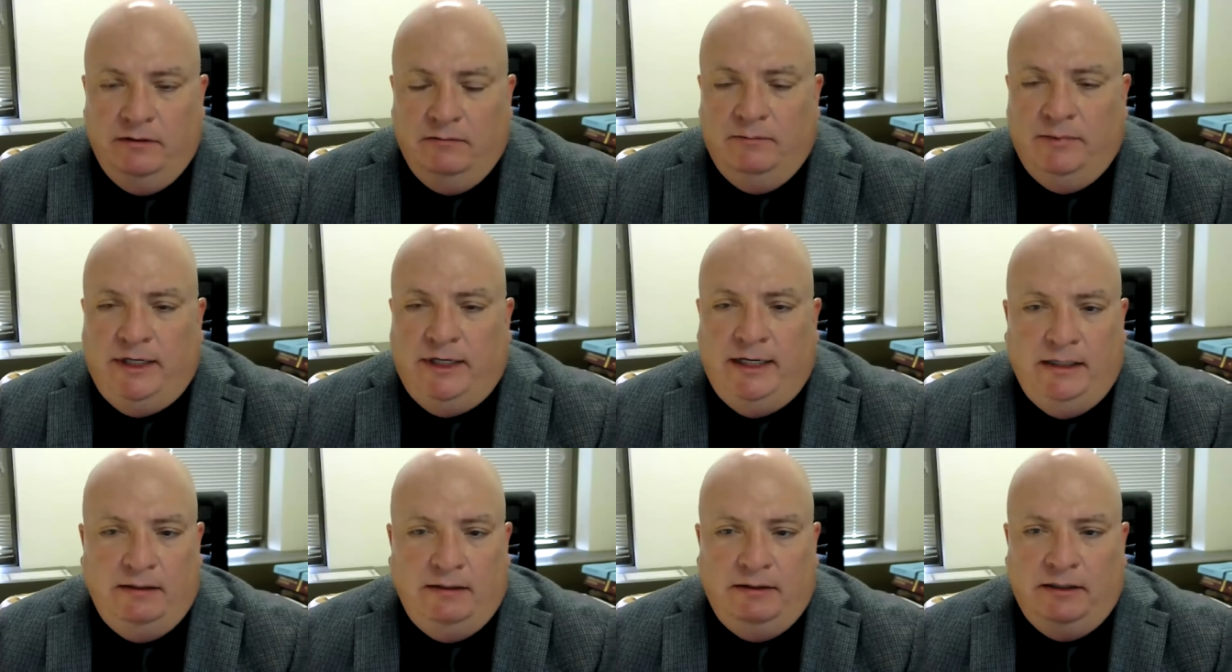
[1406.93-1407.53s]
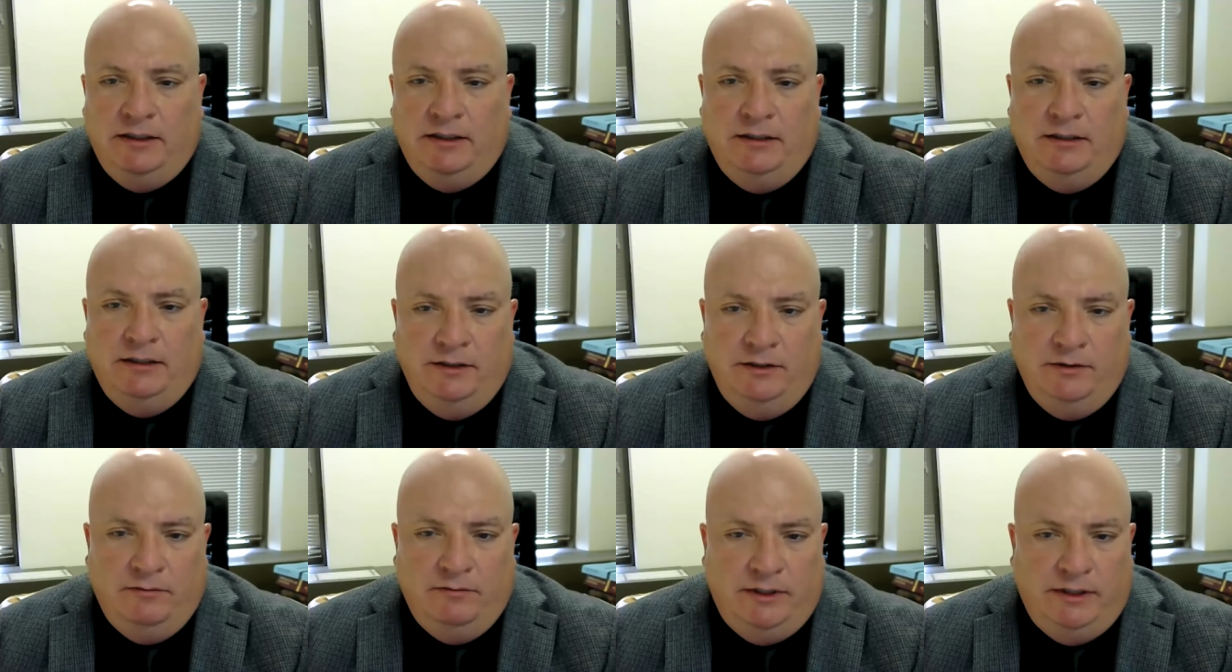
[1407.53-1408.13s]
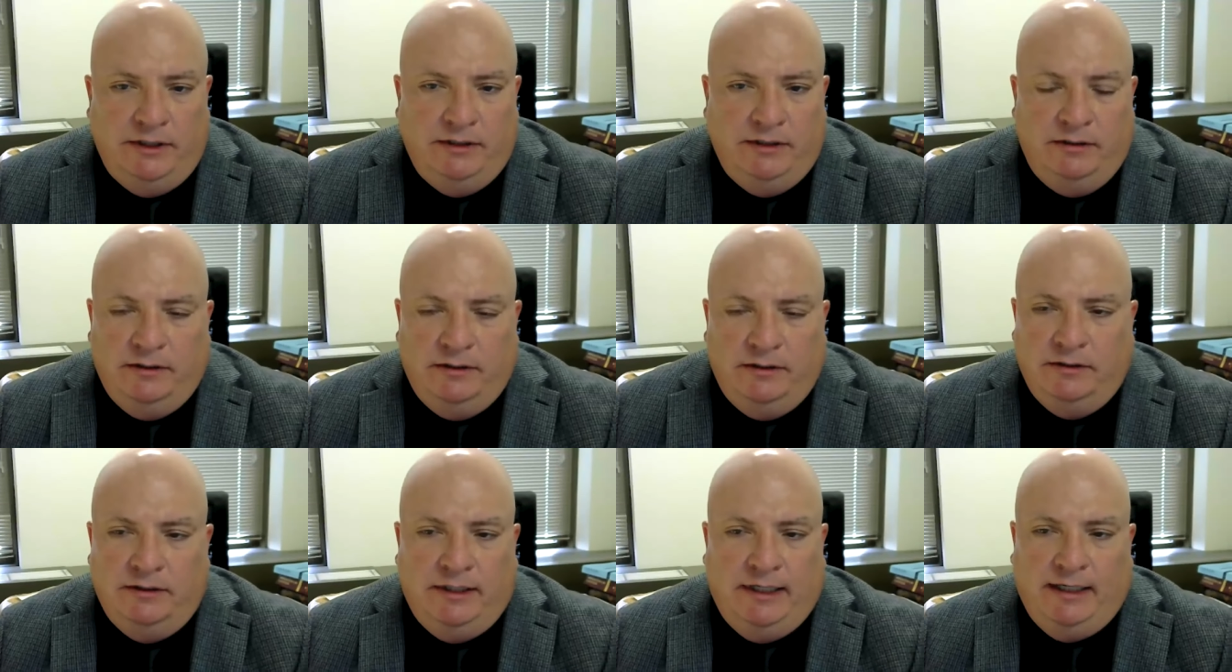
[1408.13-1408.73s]
by continuing
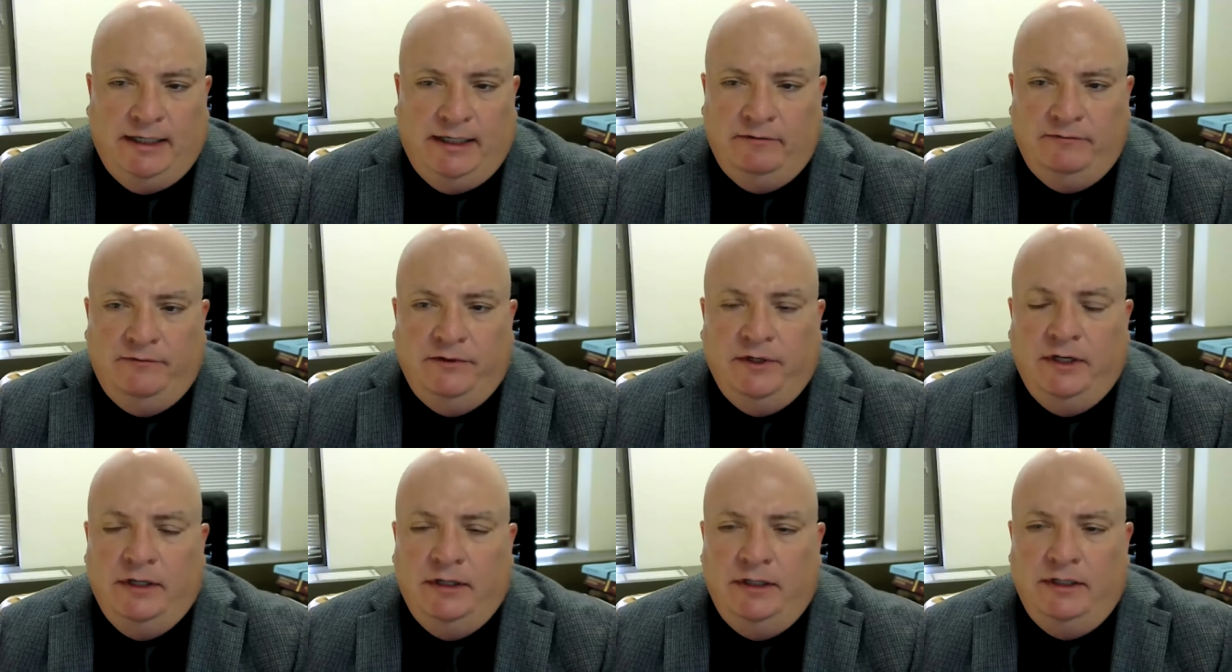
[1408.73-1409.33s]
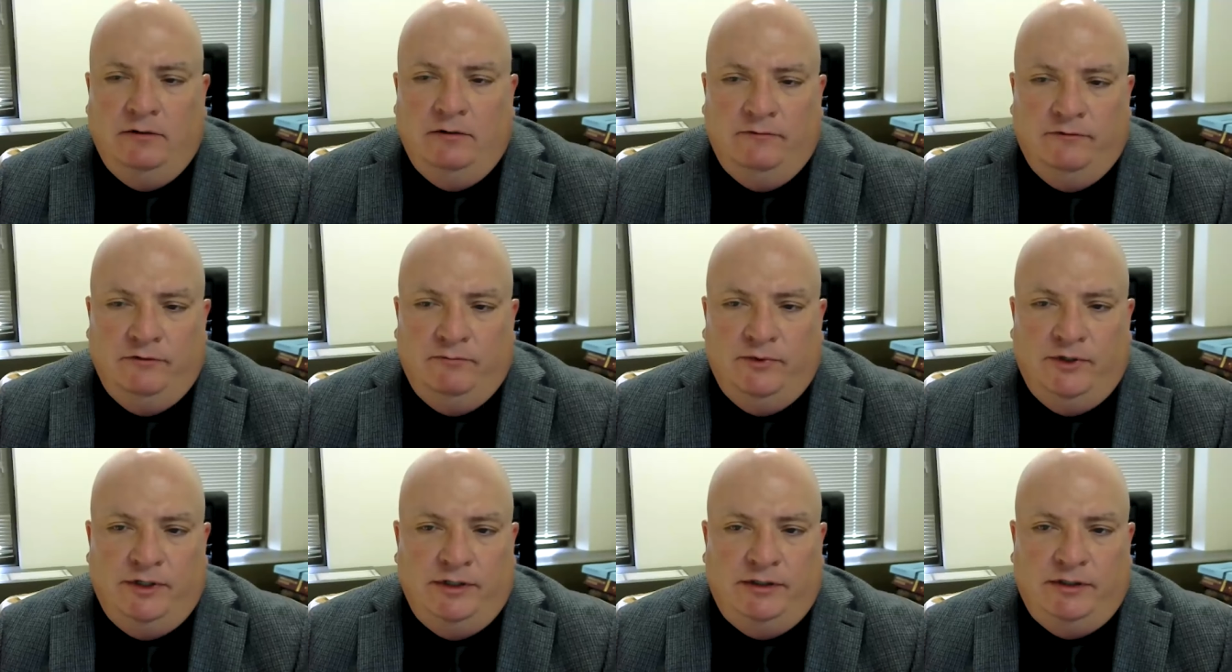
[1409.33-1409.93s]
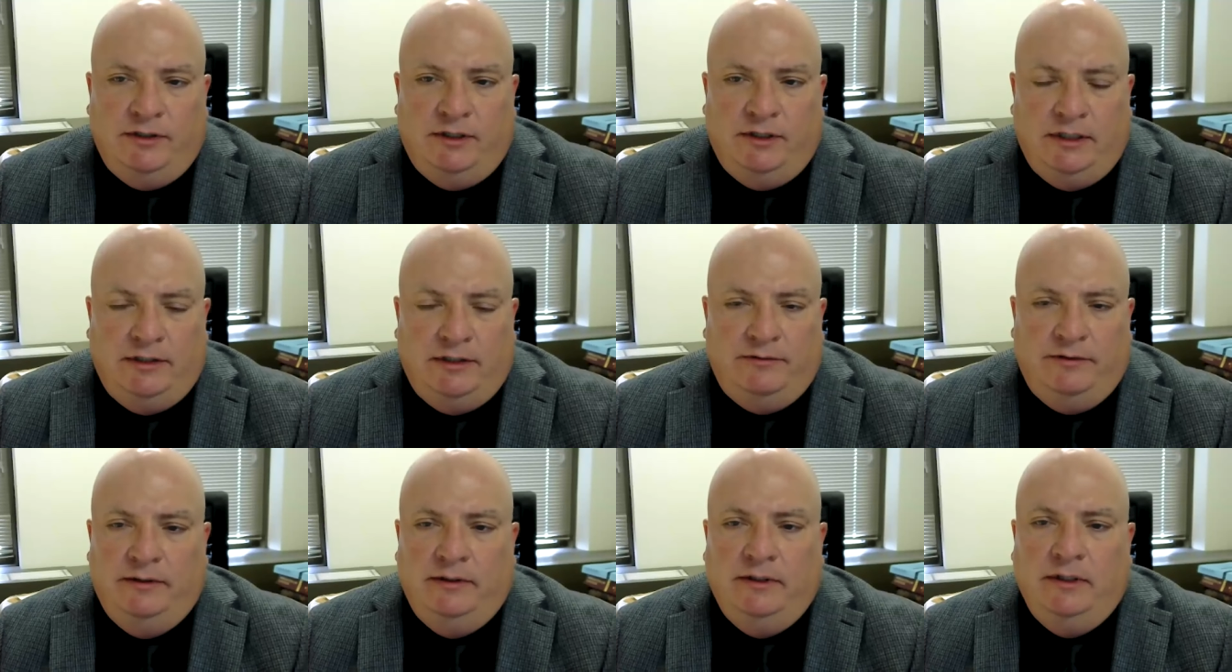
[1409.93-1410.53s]
to have the overbreadth
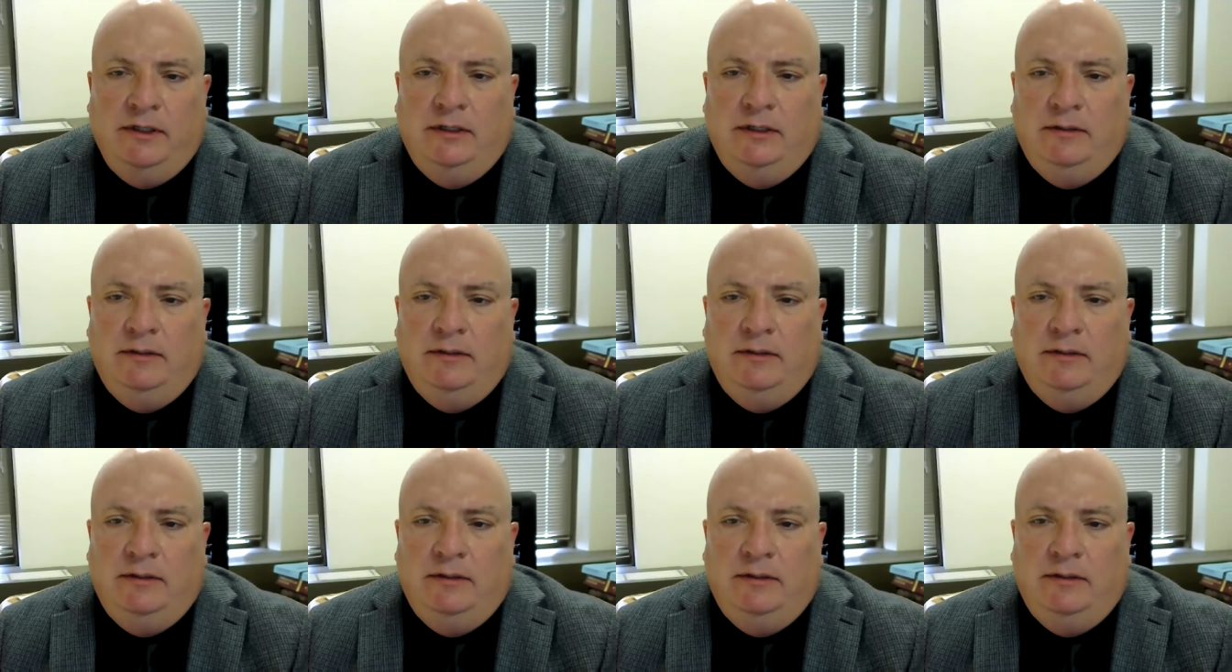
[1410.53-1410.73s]
doctrine